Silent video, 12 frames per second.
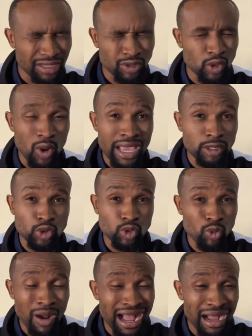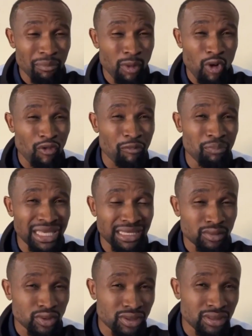I saw a swarm of
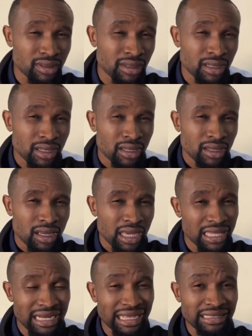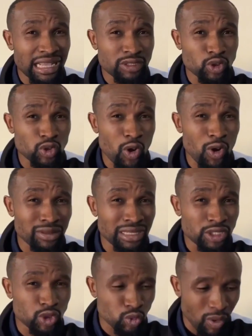bees. And as I saw
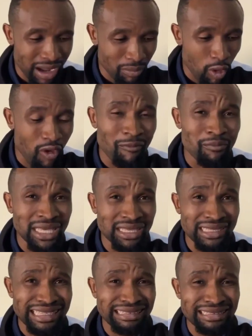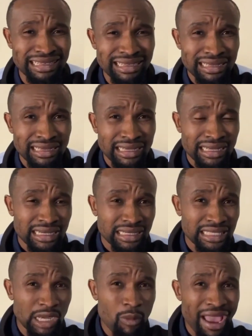this swarm of bees,
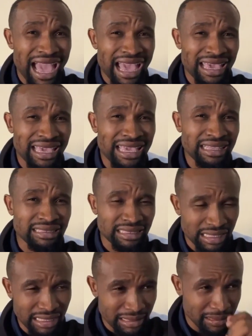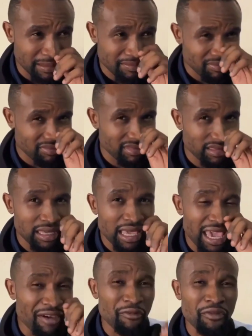they were eating
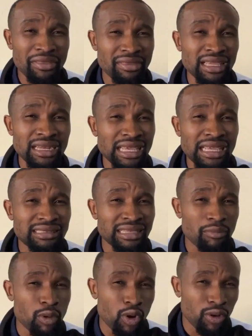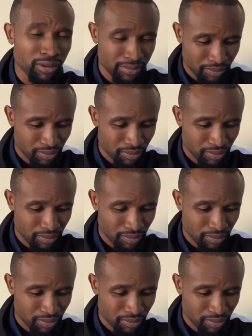everything eatable.